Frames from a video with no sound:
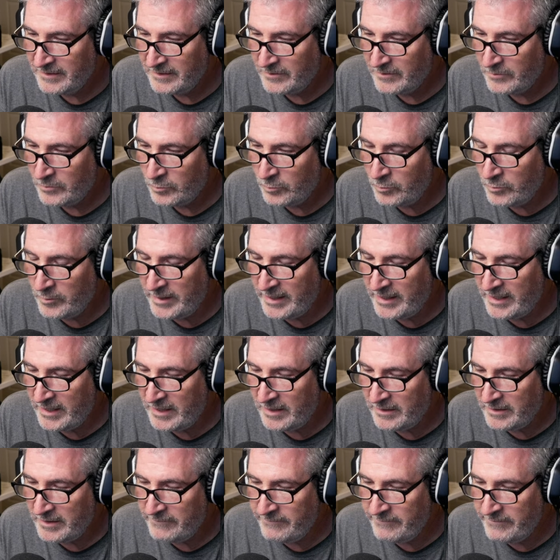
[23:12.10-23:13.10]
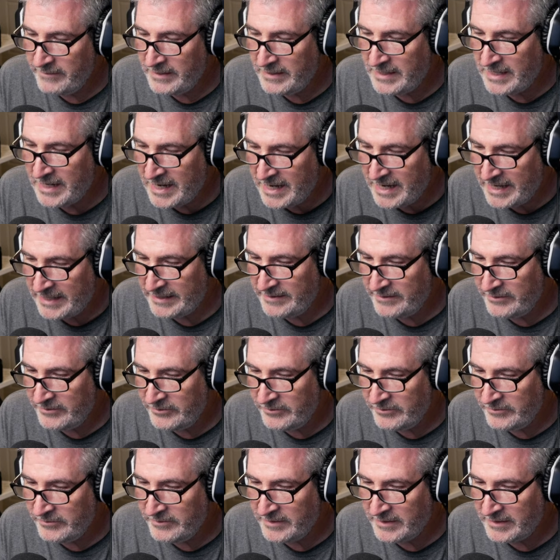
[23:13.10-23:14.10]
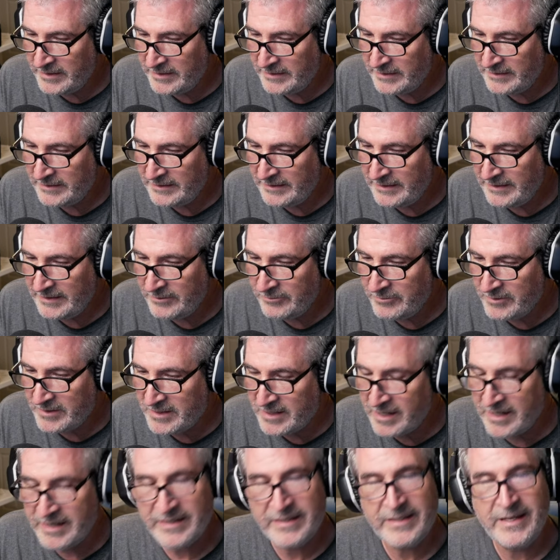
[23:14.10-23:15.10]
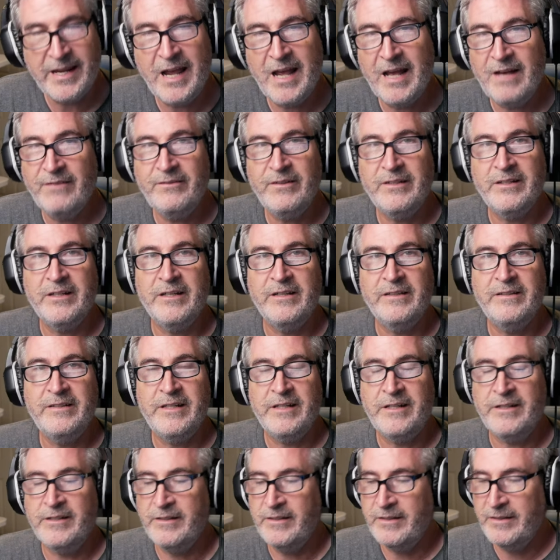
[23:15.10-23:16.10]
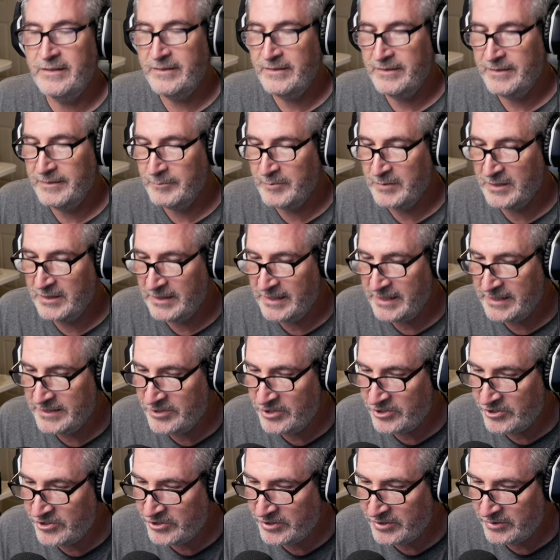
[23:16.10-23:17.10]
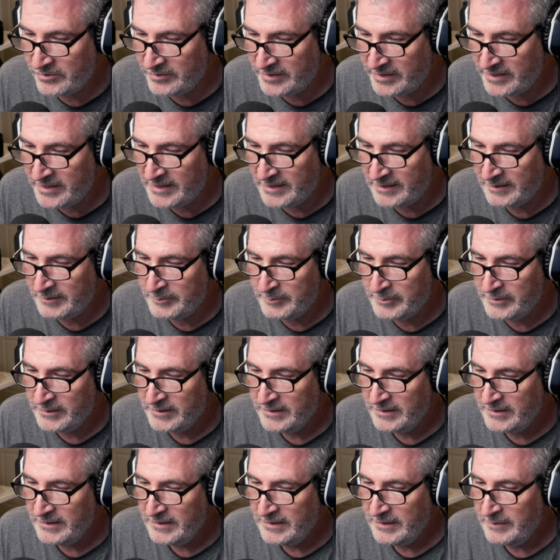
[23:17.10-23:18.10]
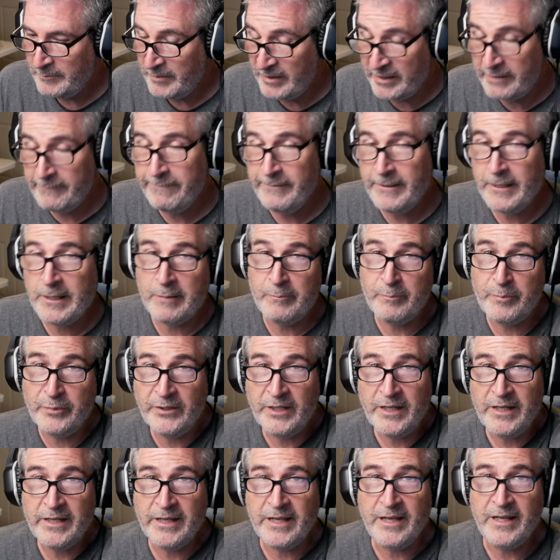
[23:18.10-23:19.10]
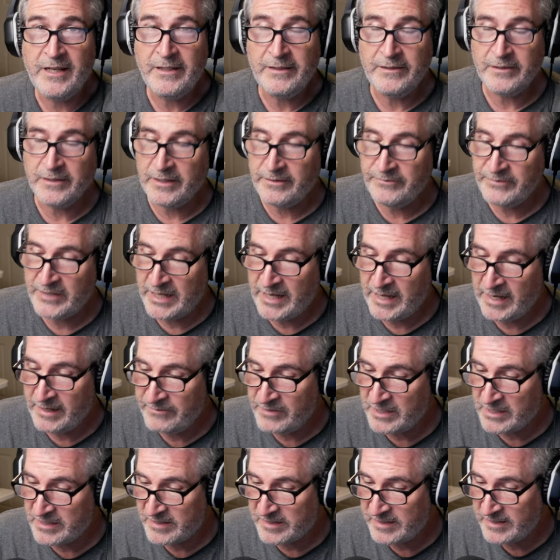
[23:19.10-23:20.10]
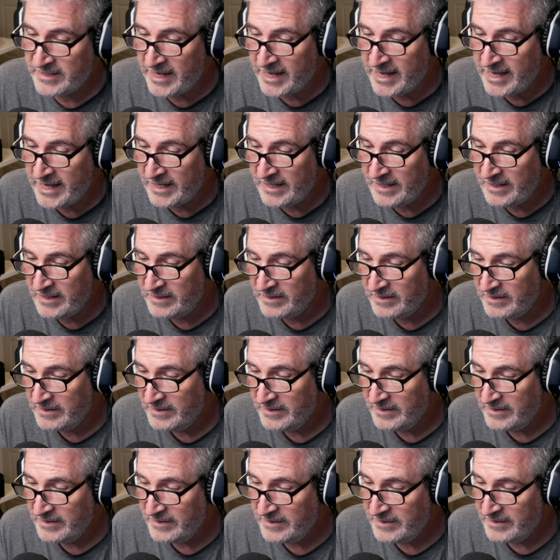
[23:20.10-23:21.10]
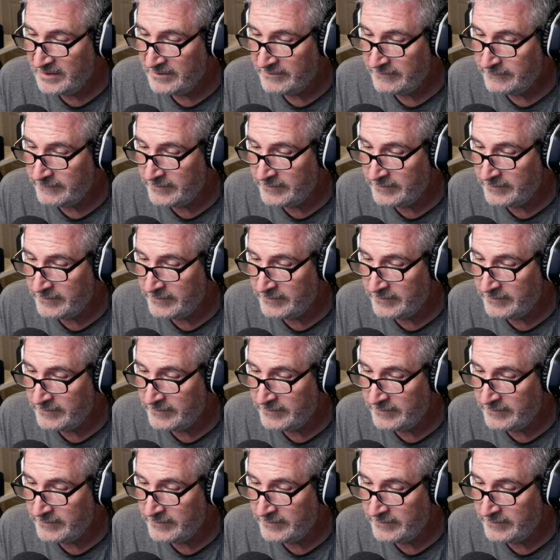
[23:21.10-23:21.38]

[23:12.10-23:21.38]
Well, if you got to, then it was nice having you, dear. I'm glad you showed up. But if you can plug in, love to have you stay for